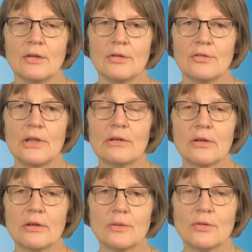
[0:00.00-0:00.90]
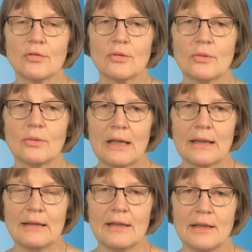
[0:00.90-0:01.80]
Children go to school
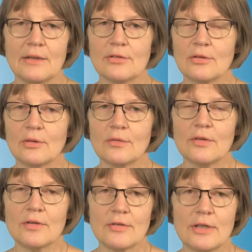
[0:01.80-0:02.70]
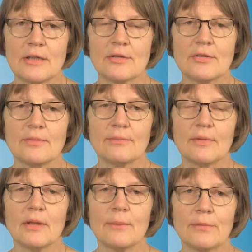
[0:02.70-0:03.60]
at the age of 6.
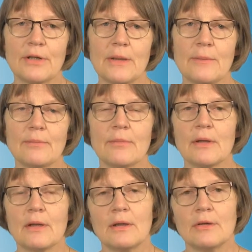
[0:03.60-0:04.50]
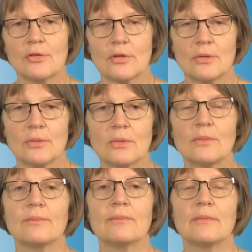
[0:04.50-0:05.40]
Preschool
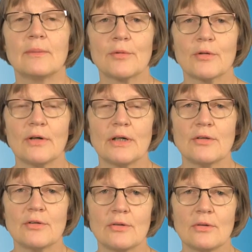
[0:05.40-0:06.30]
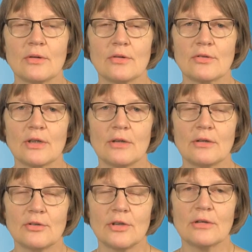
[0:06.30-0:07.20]
provides all the
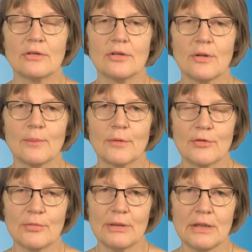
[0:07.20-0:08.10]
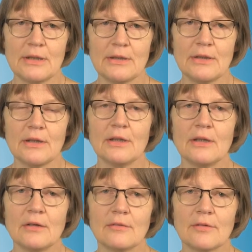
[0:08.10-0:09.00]
children the possibility
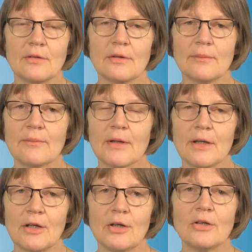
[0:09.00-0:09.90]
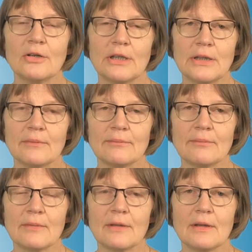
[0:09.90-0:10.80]
for learning
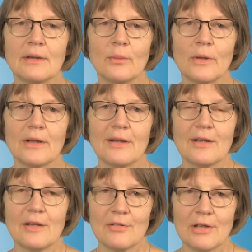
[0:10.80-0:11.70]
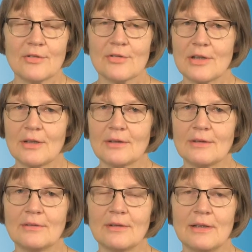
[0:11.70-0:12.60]
when they really
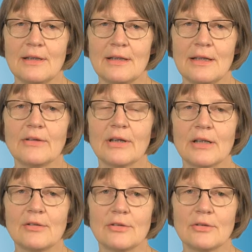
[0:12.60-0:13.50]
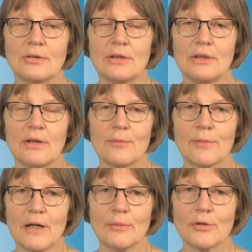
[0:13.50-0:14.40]
start the education in the
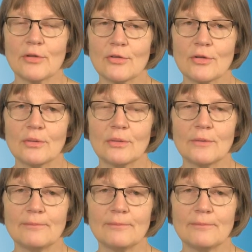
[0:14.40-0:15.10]
primary school.